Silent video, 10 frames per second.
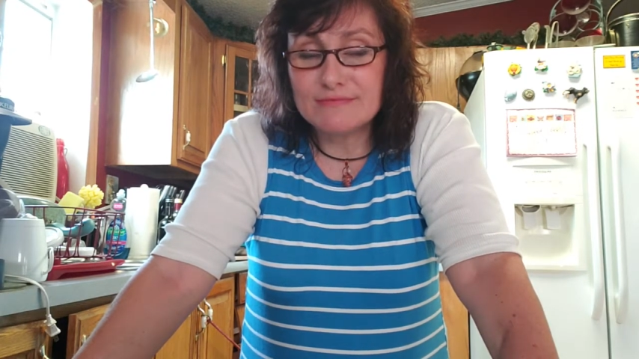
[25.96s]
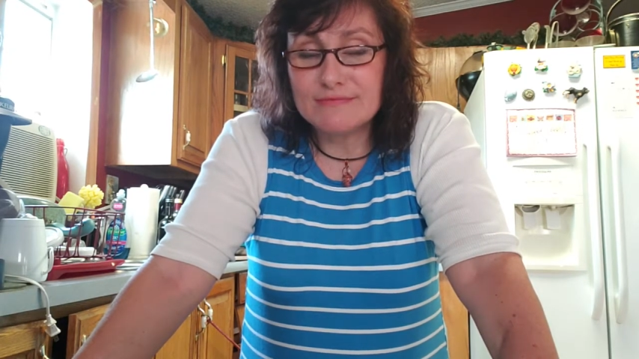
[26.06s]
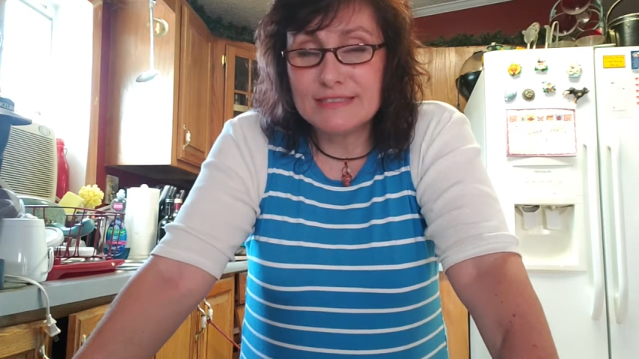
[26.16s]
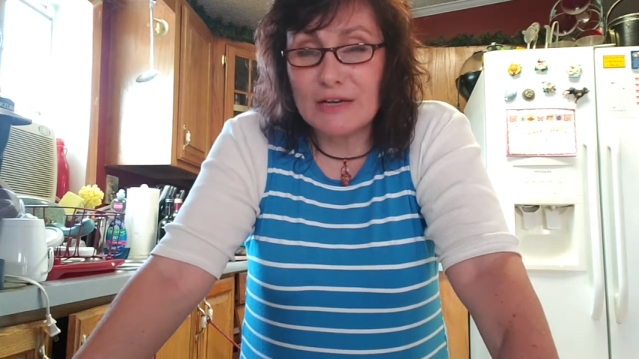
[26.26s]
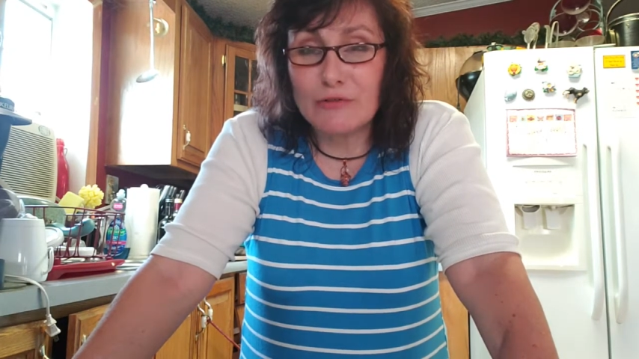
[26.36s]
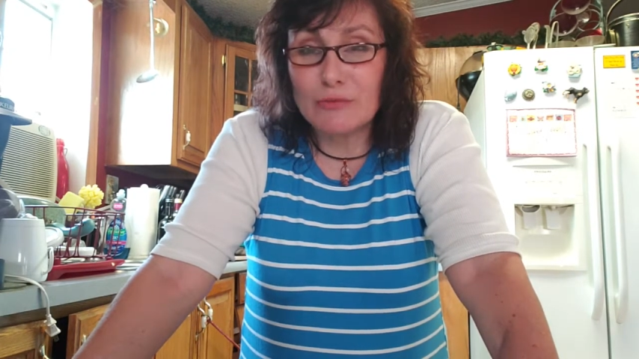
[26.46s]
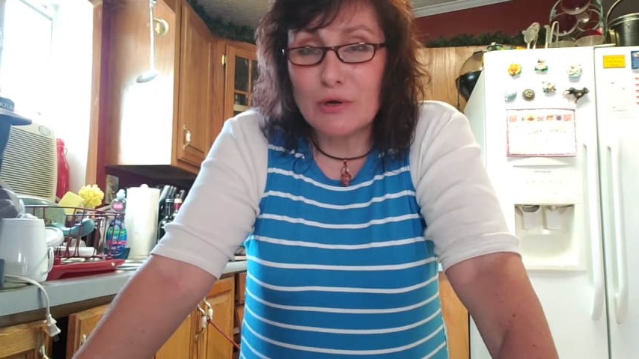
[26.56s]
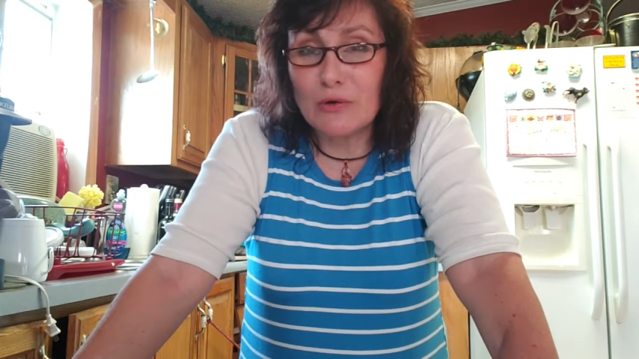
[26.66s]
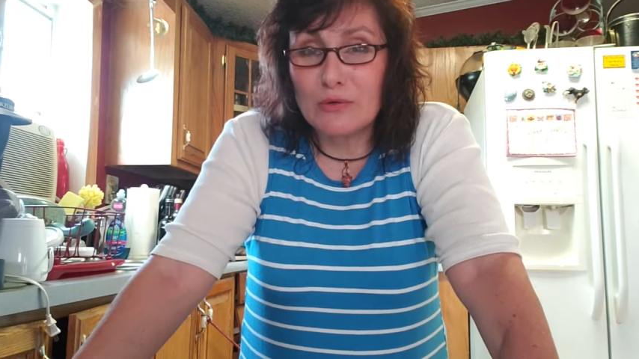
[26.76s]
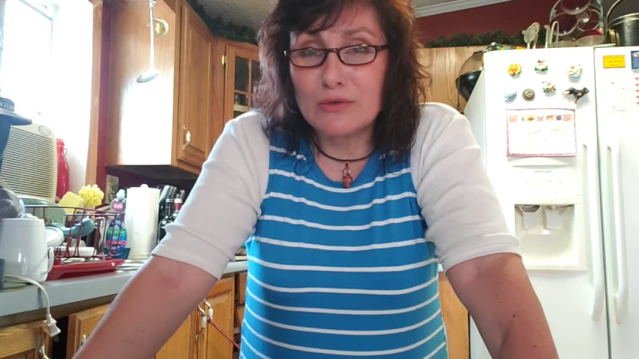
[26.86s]
down the
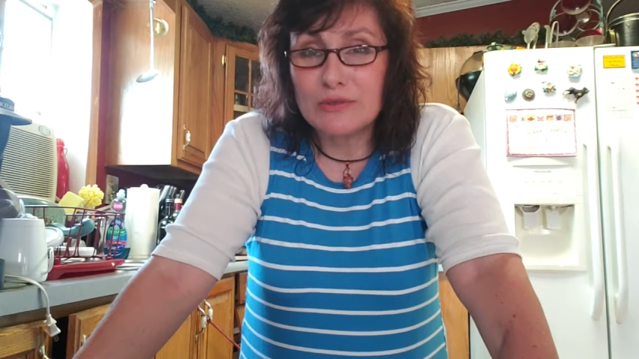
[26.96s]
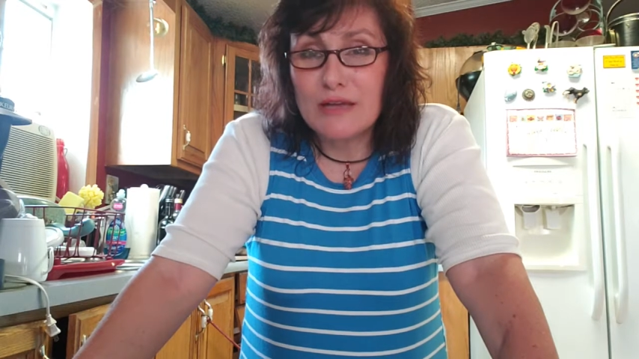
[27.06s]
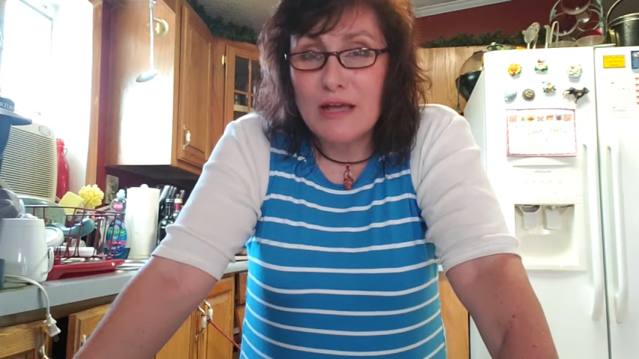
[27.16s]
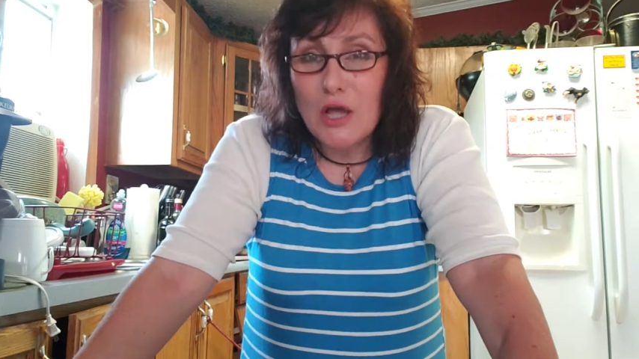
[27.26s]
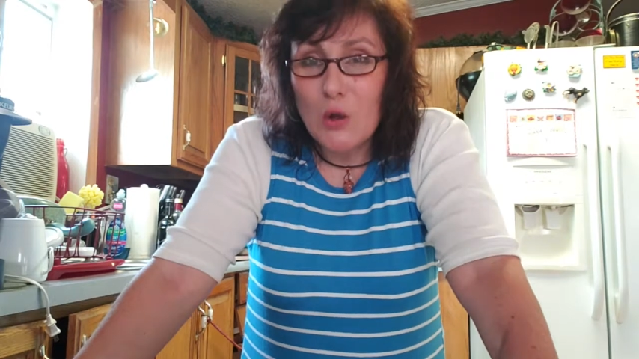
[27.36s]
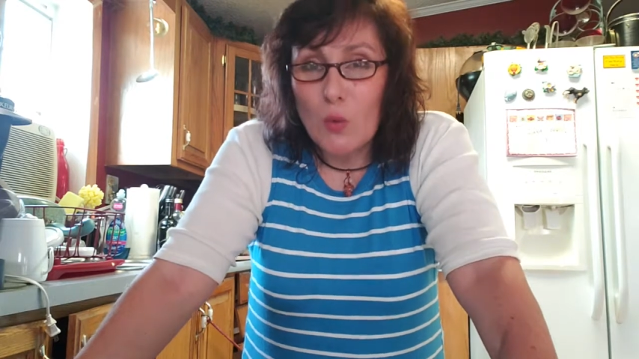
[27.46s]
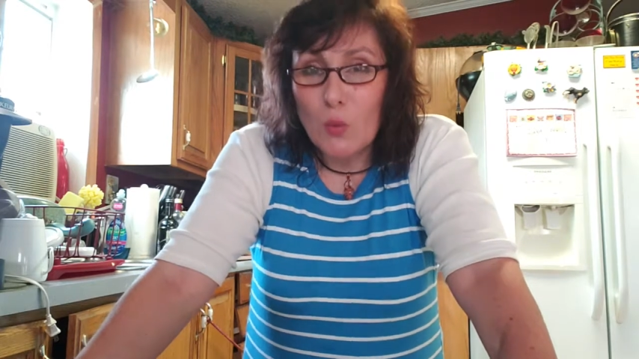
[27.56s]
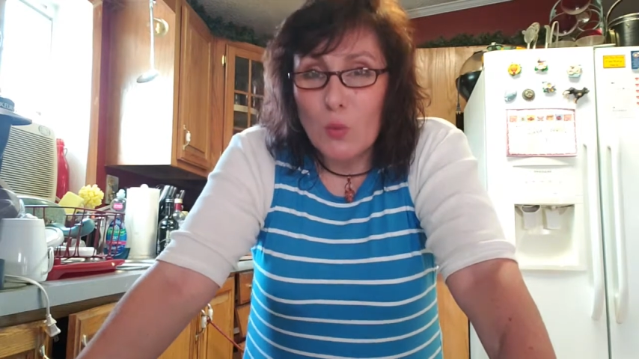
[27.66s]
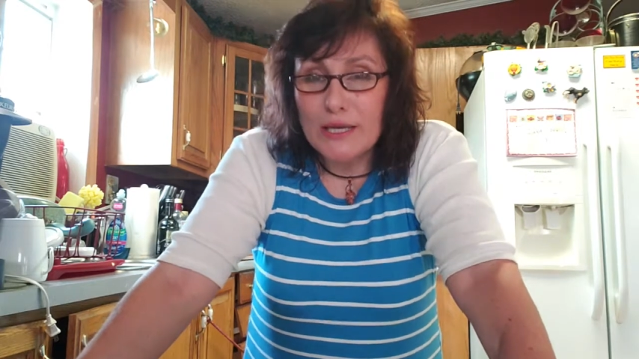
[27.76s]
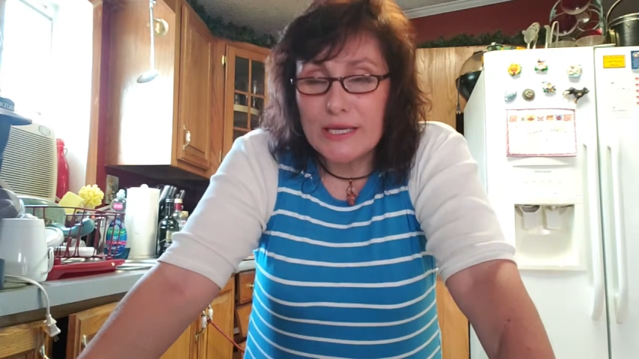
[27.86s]
road,
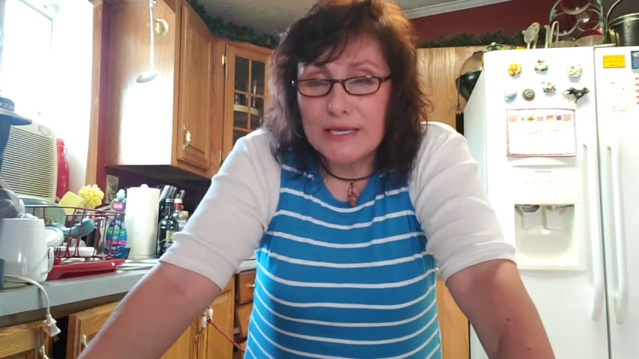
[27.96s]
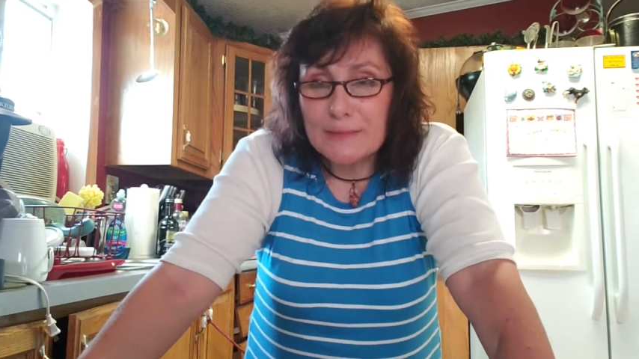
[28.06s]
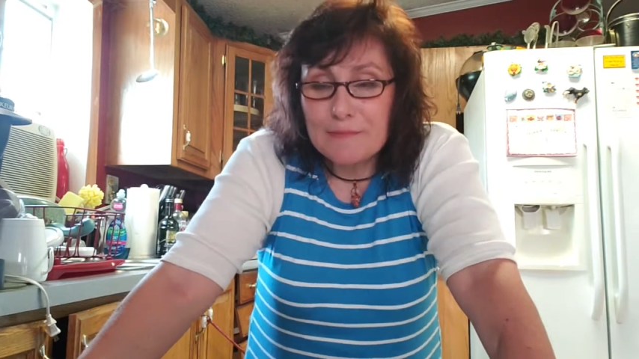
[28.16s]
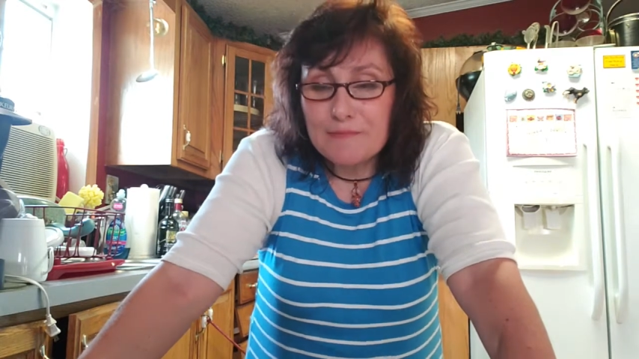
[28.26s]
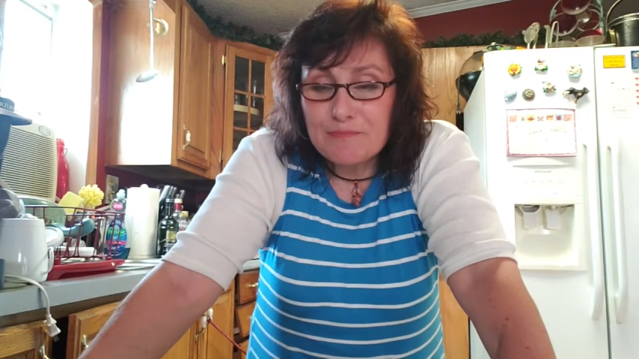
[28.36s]
we